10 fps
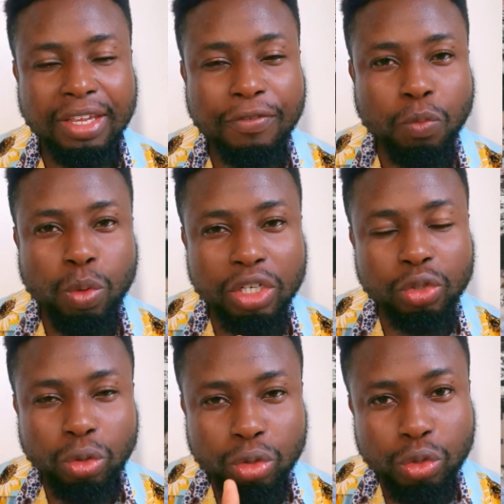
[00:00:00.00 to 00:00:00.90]
if we
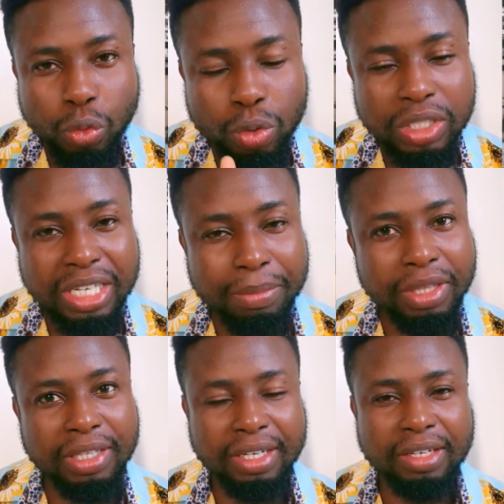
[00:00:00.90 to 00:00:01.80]
don't do
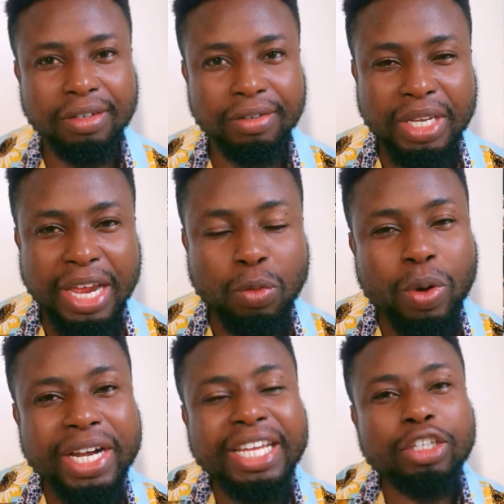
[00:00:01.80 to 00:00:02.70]
something,
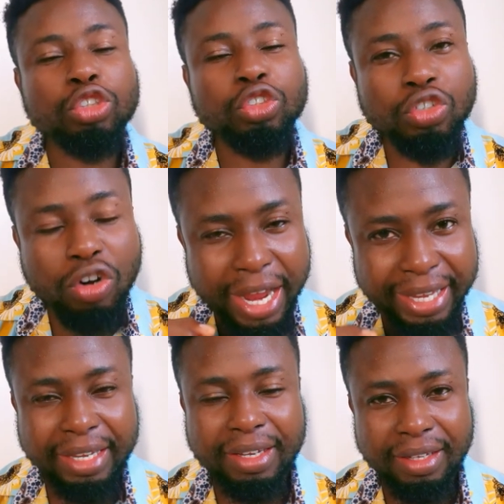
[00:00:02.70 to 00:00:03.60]
and when they
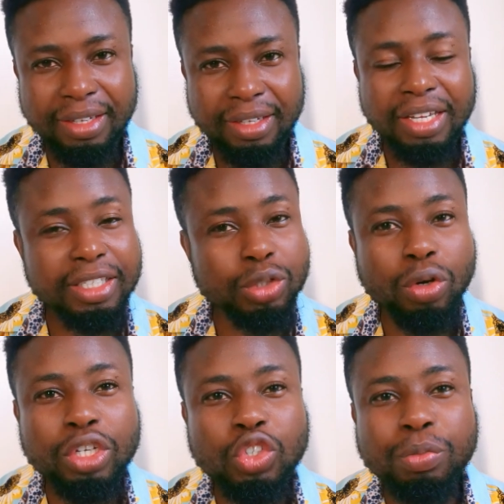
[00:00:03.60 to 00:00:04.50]
strike, it is
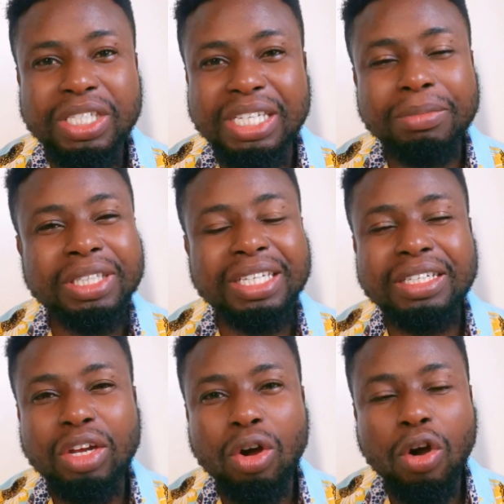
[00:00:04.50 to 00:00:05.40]
going to be
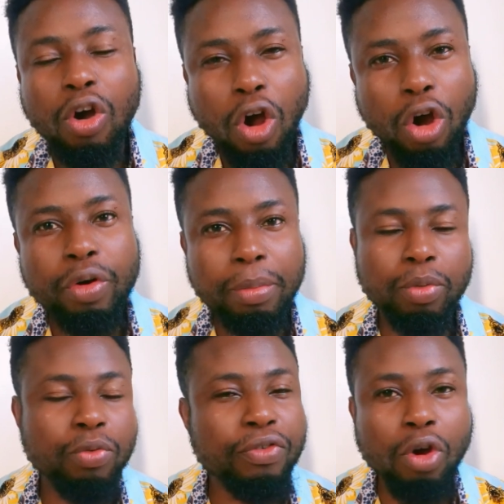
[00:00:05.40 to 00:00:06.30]
something
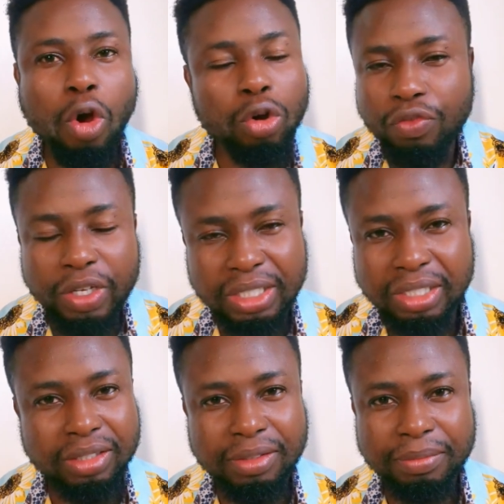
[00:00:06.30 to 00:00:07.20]
horrible for all of
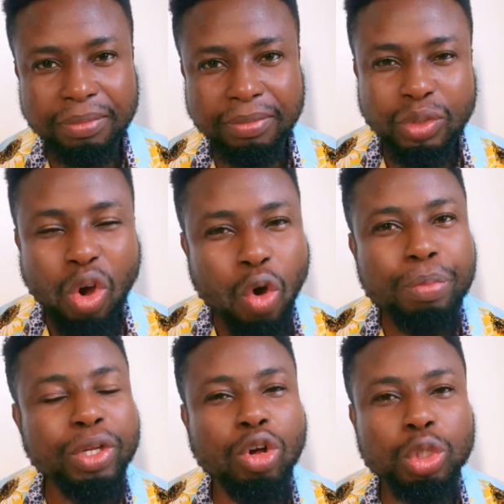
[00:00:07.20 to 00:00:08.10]
us.
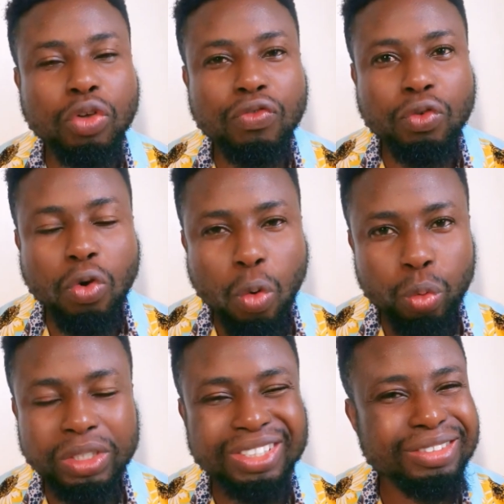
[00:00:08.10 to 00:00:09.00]
All because of
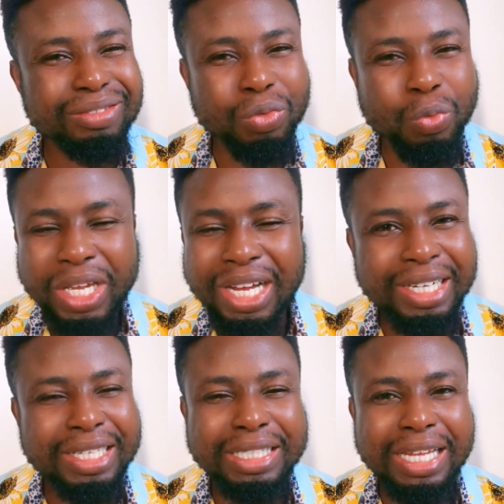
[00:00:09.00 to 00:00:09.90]
gold. We
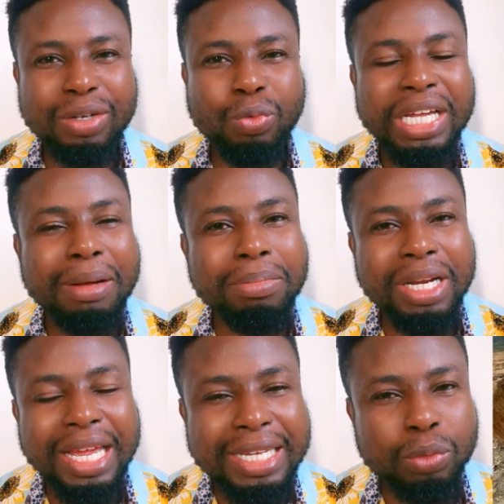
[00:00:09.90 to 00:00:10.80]
understand we are
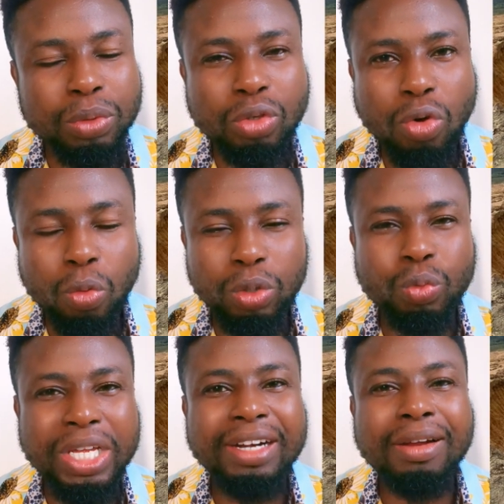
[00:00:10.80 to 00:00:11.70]
blessed with gold.
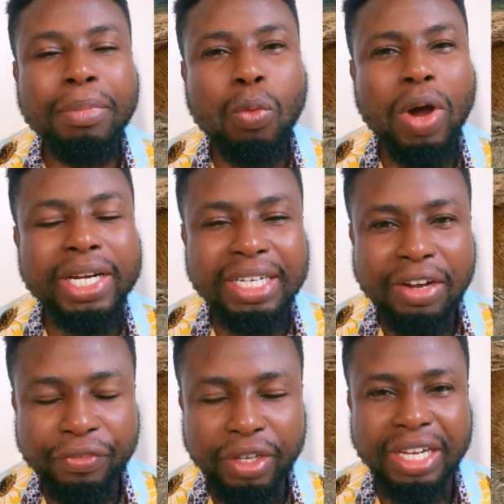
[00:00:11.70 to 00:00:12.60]
We are number one in
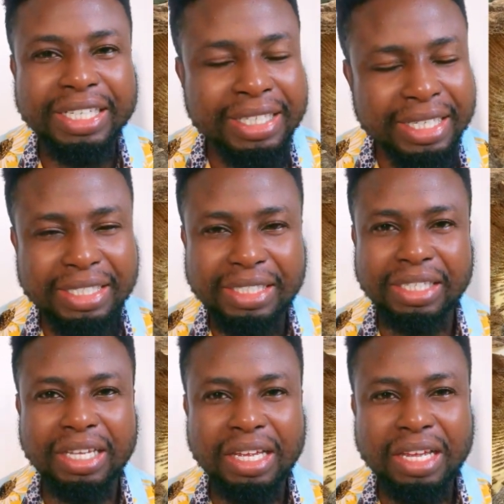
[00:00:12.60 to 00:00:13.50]
Africa, yes.